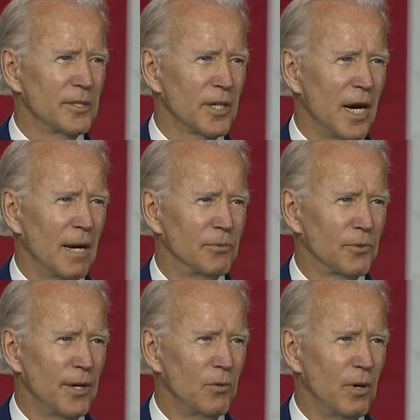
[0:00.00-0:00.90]
jobs
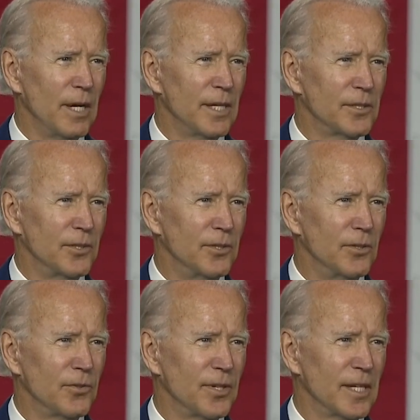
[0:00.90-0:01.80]
right away to
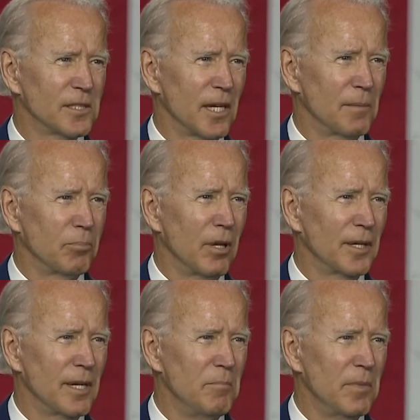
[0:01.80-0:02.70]
do things like plugging